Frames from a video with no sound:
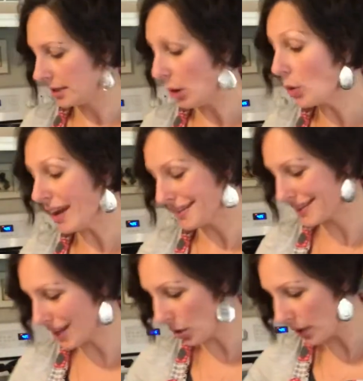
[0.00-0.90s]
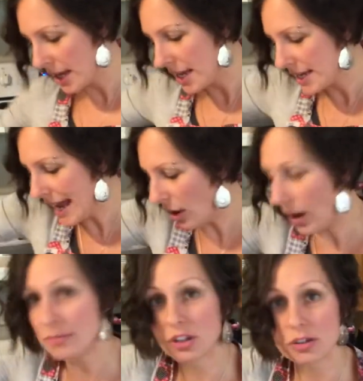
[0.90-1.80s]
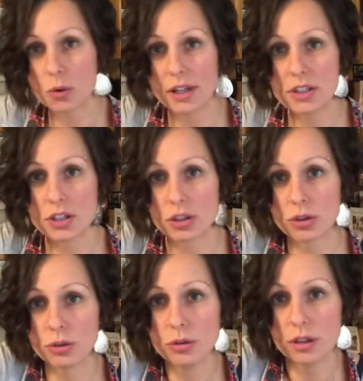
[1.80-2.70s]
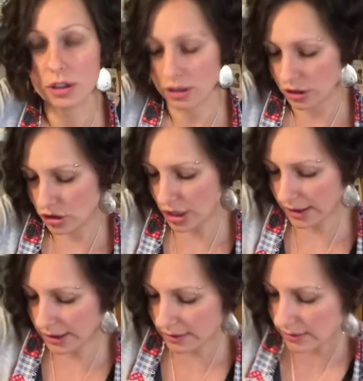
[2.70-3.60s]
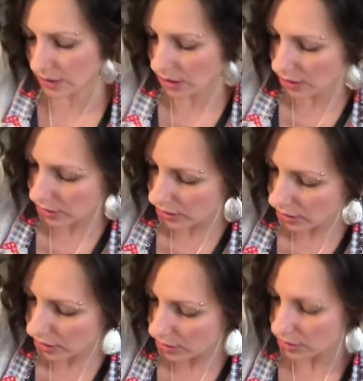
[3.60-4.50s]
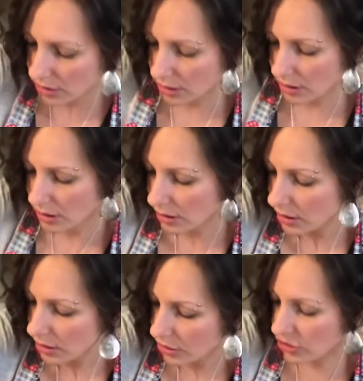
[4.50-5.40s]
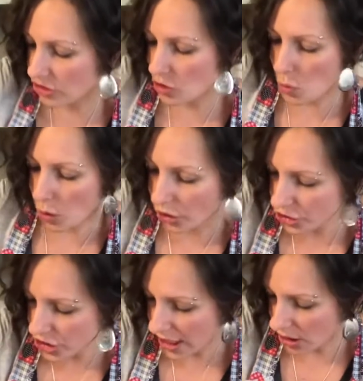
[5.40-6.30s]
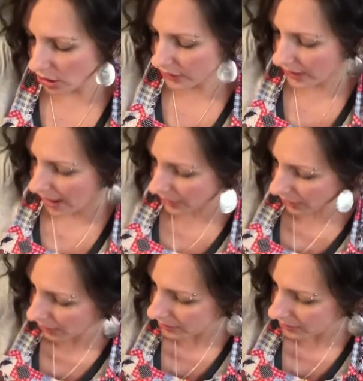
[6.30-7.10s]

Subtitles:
Okay, so now I'm just going to gently start squashing it all together.